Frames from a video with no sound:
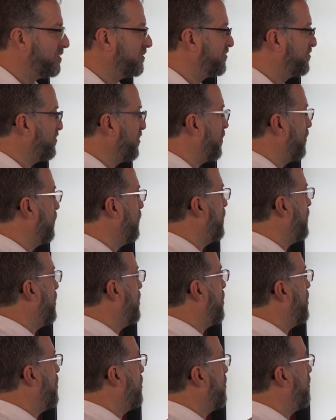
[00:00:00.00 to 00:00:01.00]
So
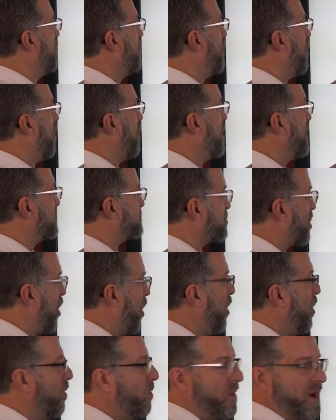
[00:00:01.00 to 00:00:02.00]
it's
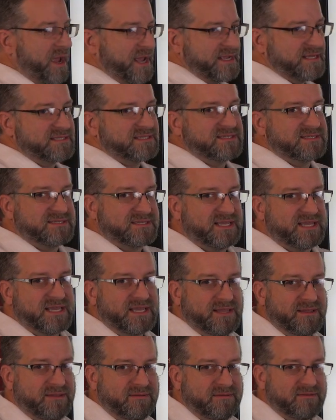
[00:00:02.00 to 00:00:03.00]
always
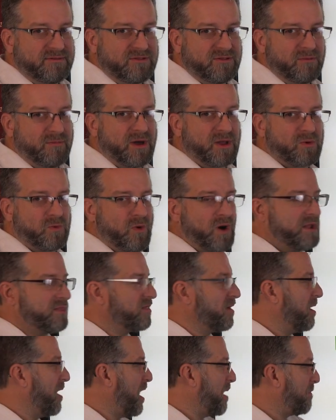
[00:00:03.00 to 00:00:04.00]
C, no matter what.
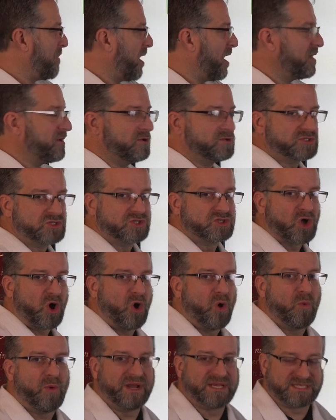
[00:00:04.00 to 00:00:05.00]
The hypotenuse is
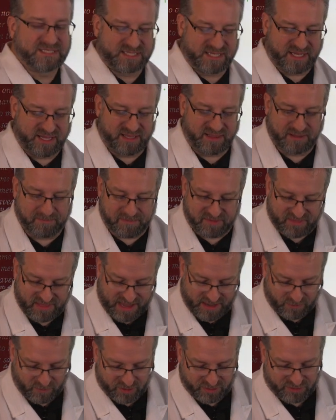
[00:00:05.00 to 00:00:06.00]
always C in the
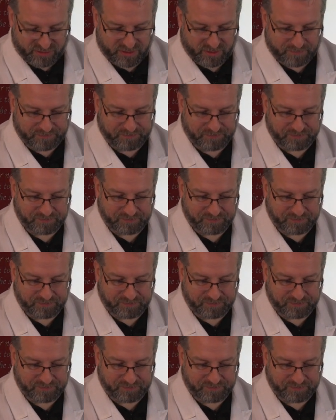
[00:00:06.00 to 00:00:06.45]
Pythagorean theorem.